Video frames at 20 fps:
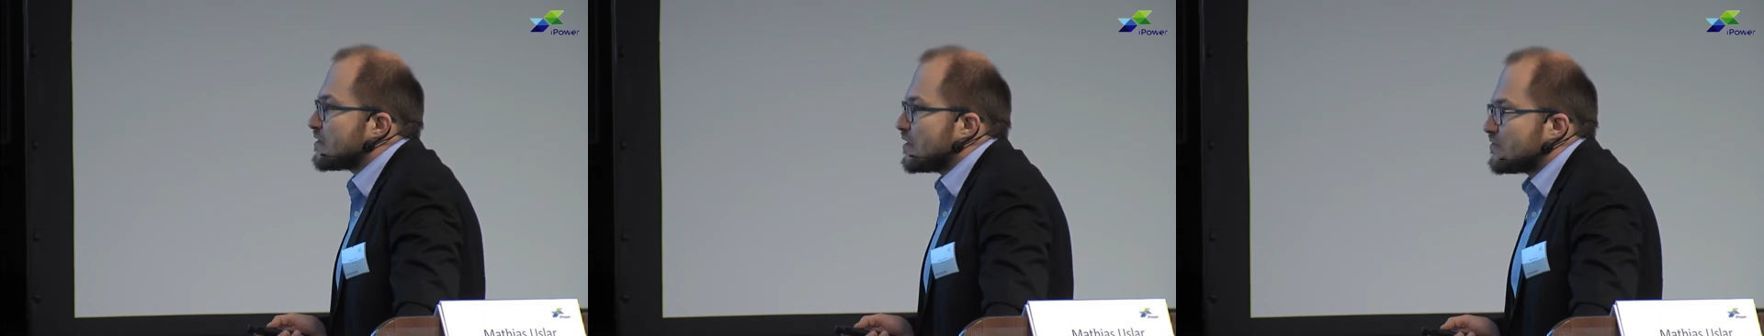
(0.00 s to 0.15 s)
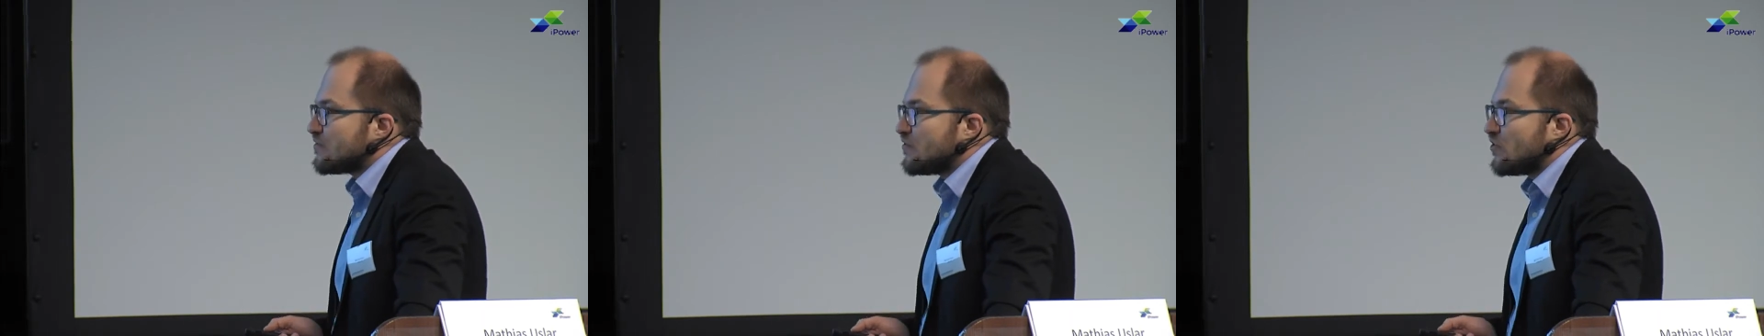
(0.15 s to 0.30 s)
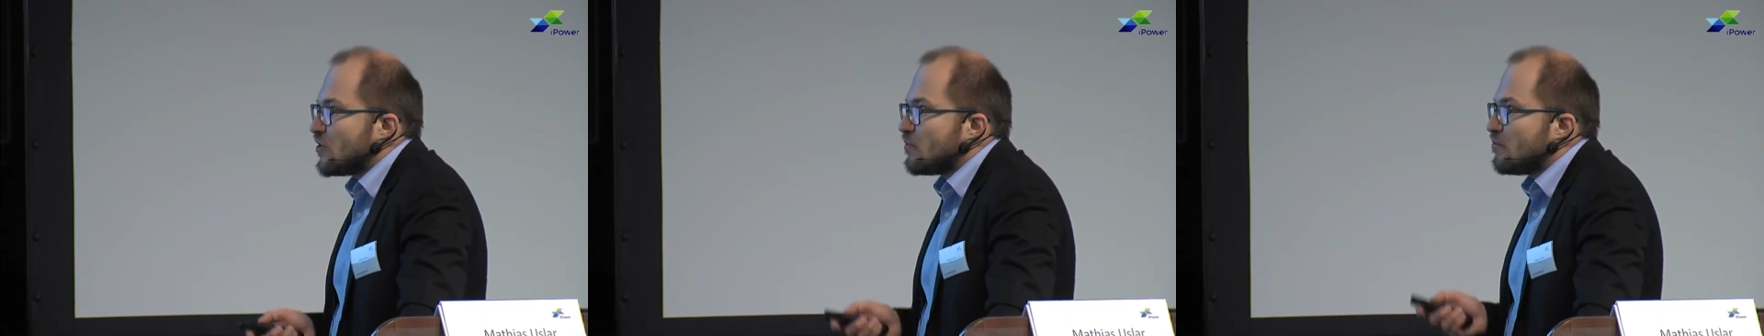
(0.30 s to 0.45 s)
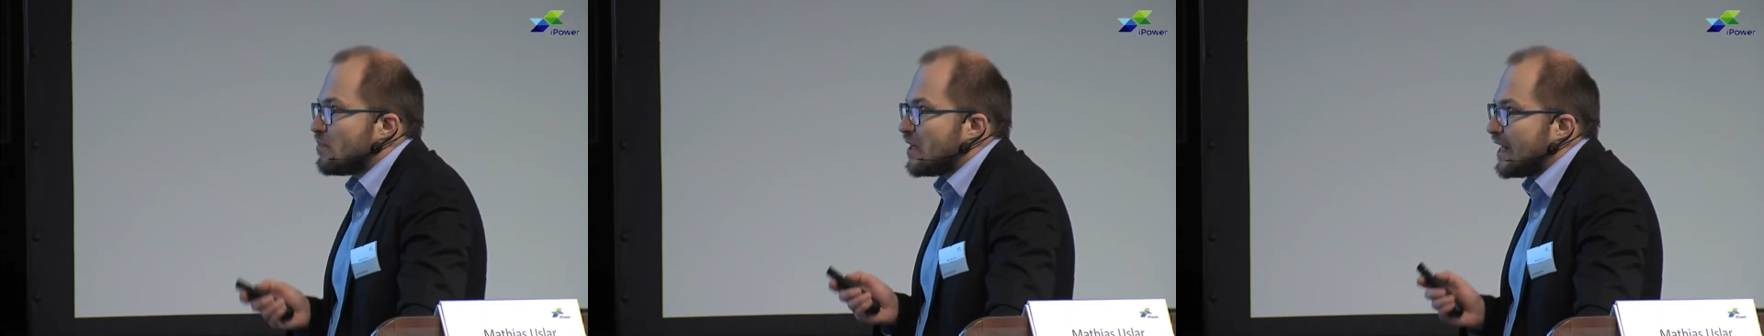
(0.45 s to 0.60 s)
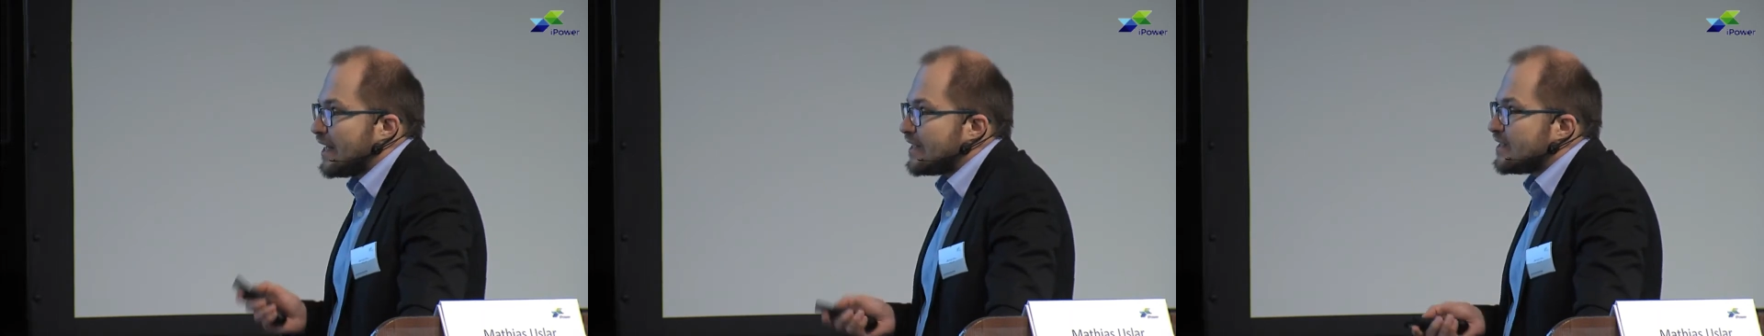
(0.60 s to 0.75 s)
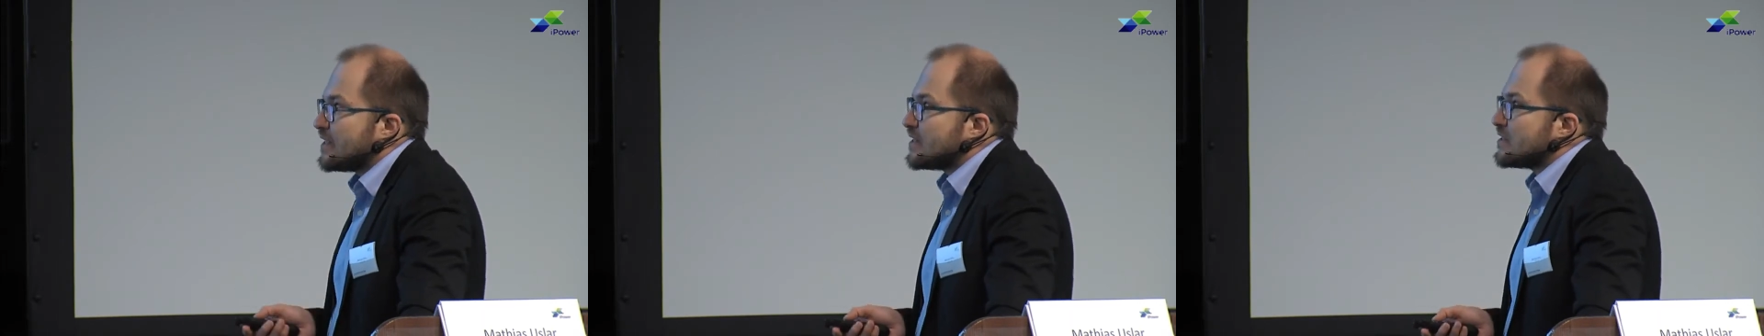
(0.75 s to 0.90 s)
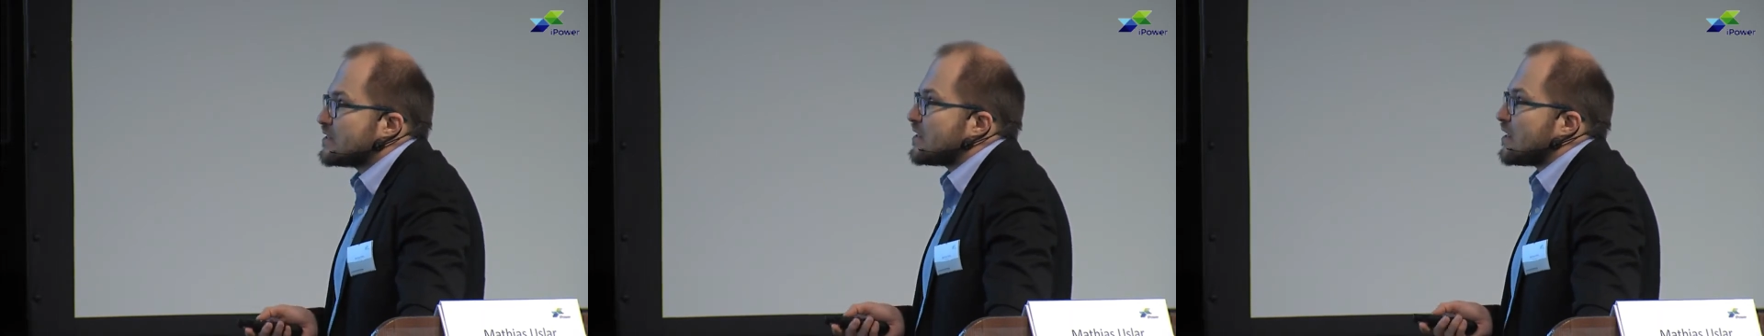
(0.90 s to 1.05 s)
that for
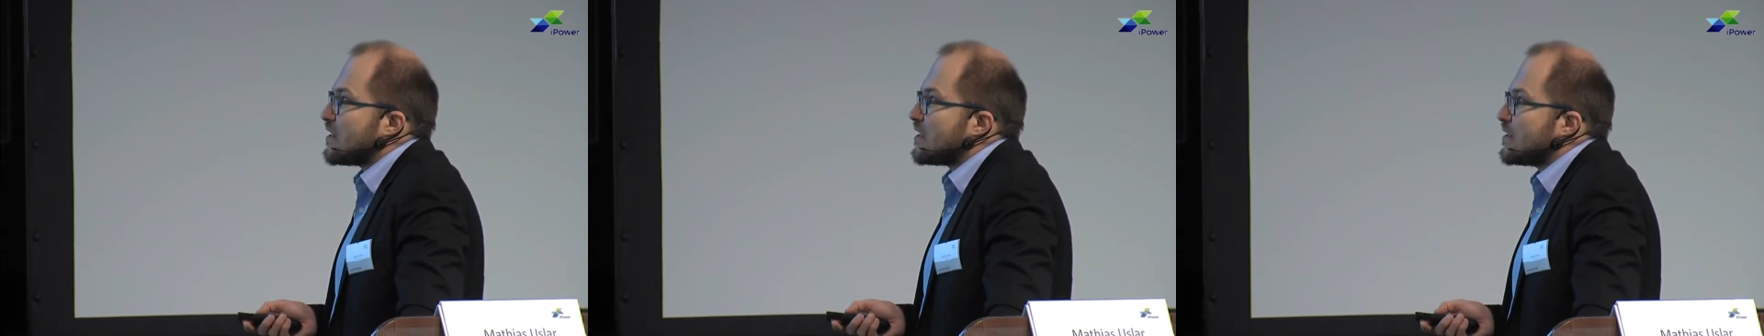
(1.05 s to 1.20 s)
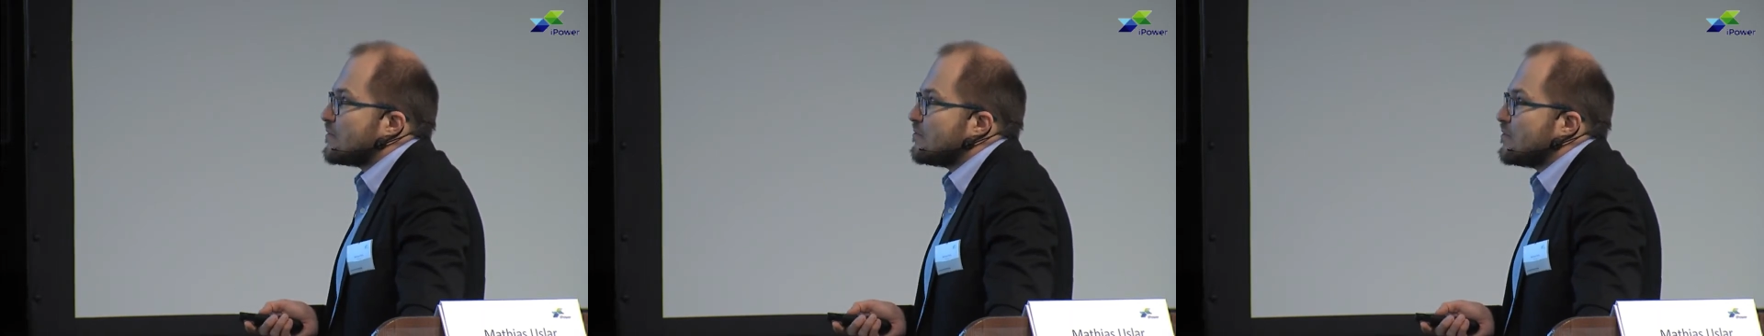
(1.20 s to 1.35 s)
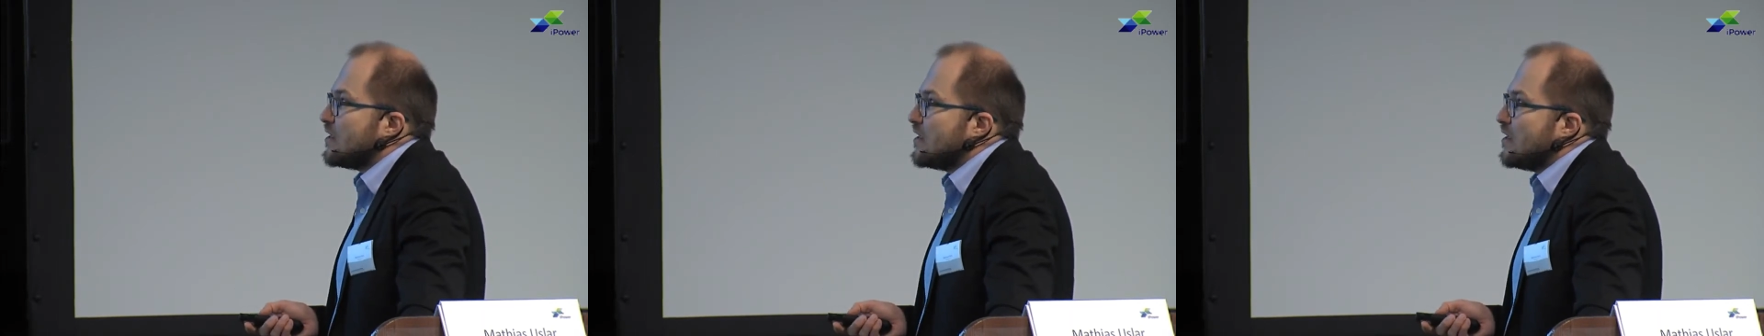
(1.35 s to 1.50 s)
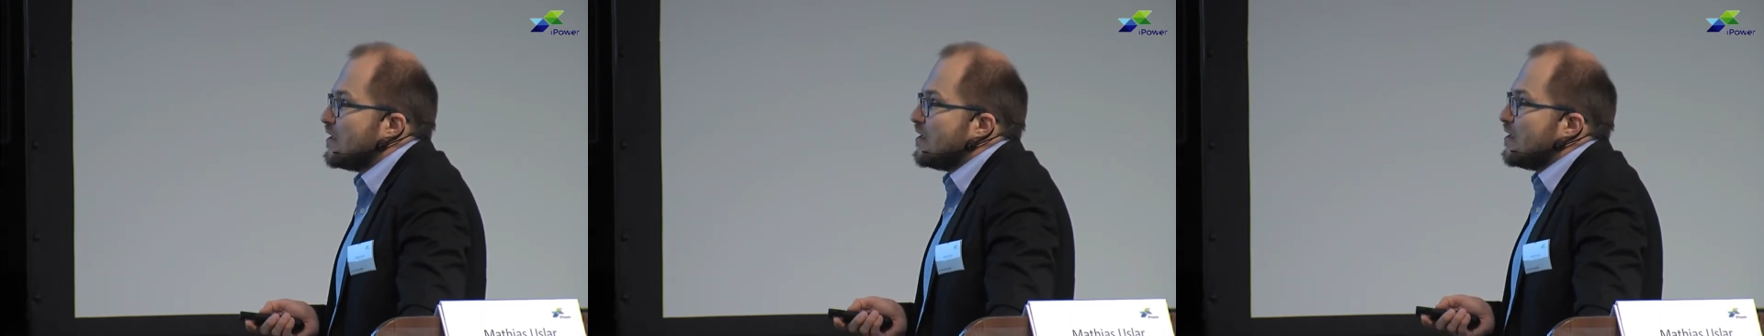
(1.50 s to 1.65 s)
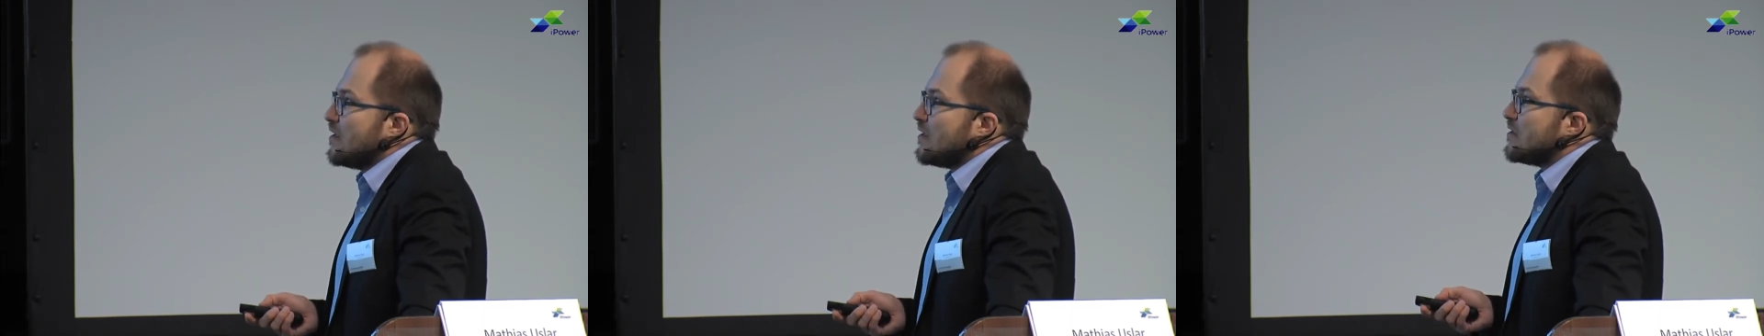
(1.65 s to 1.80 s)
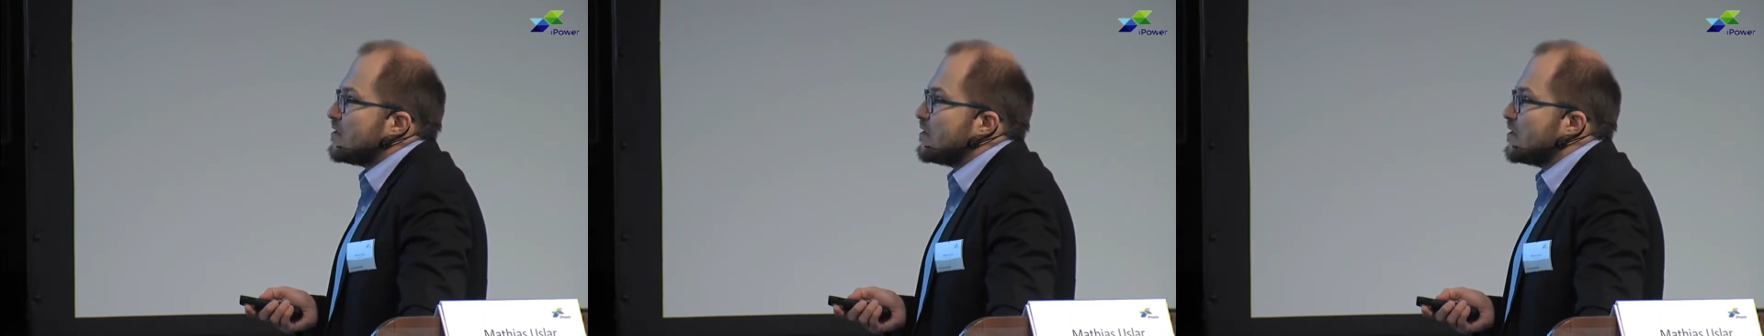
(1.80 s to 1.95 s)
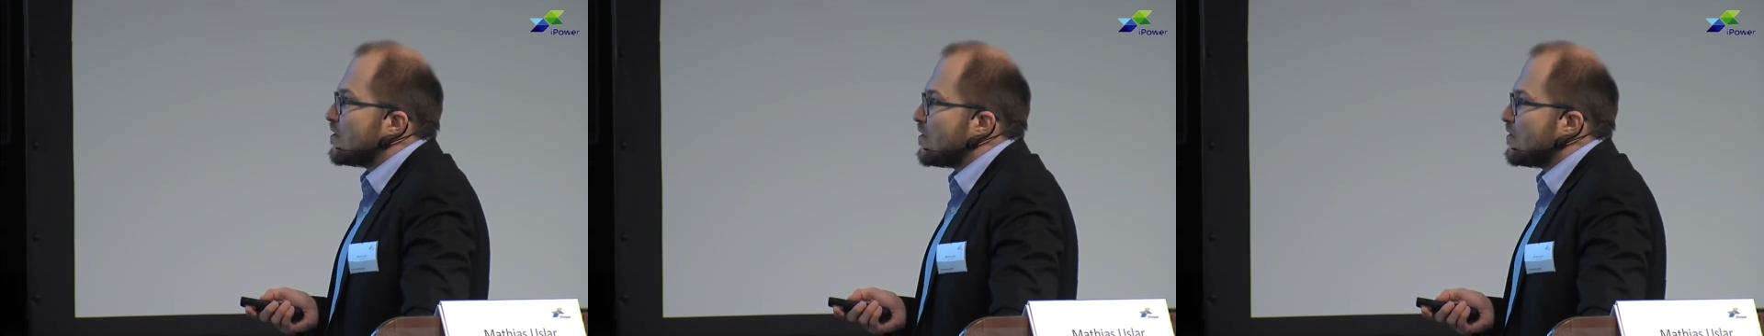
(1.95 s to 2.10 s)
planning time
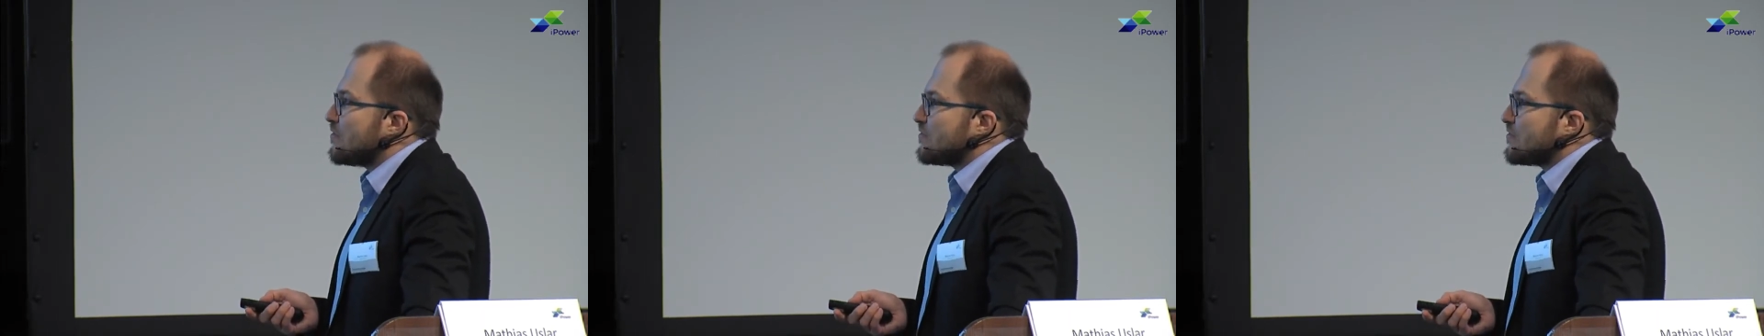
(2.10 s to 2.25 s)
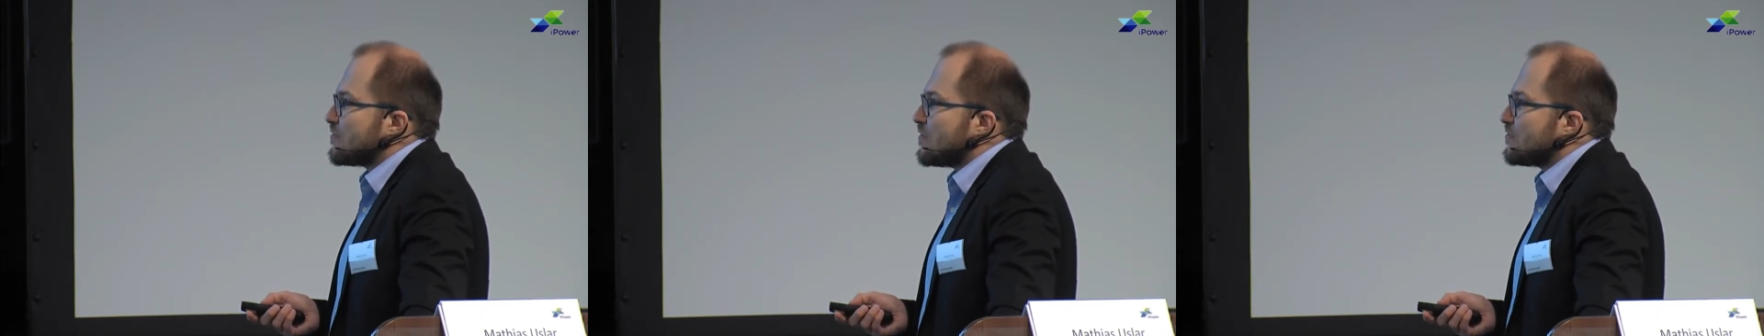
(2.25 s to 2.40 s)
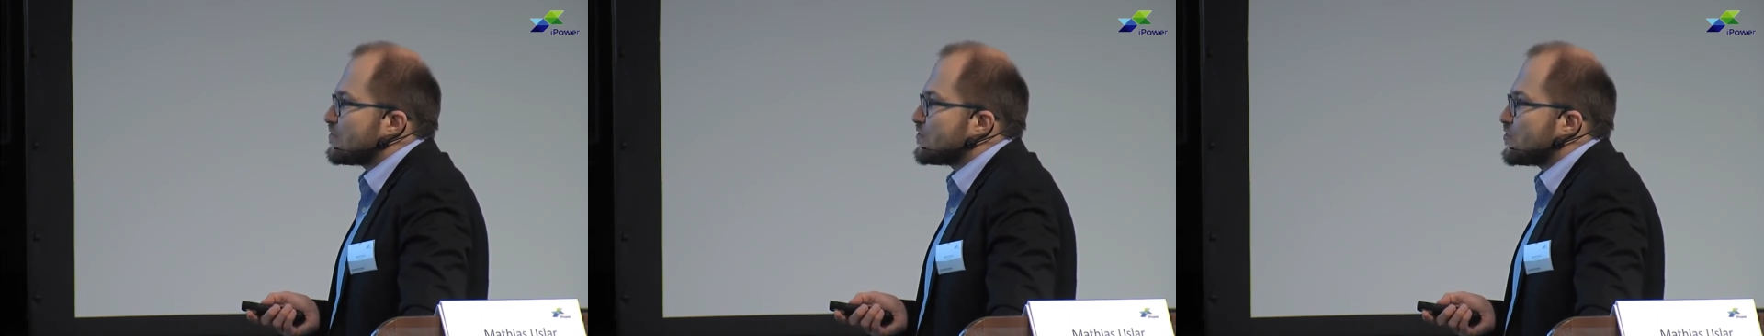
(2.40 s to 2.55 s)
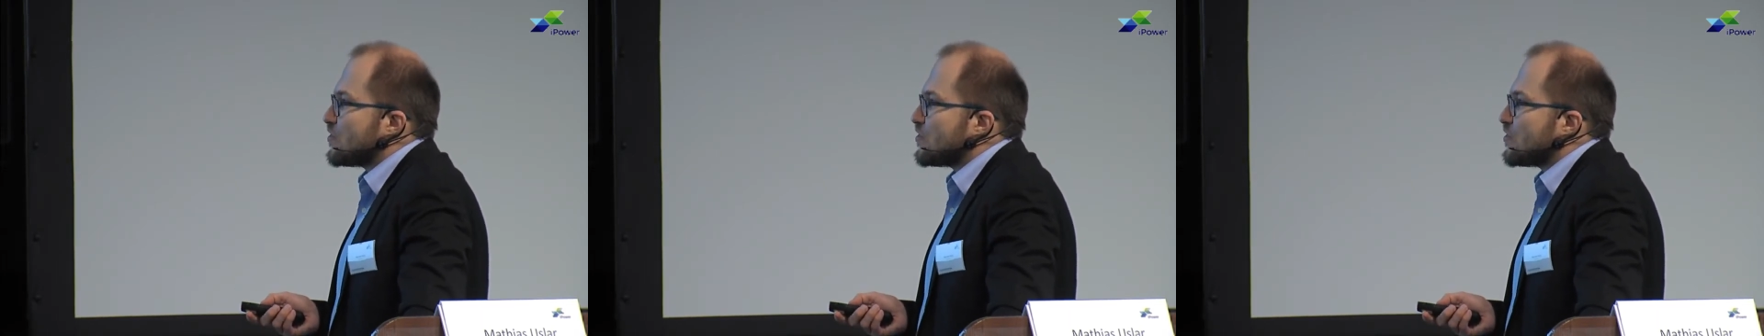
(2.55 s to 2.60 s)
of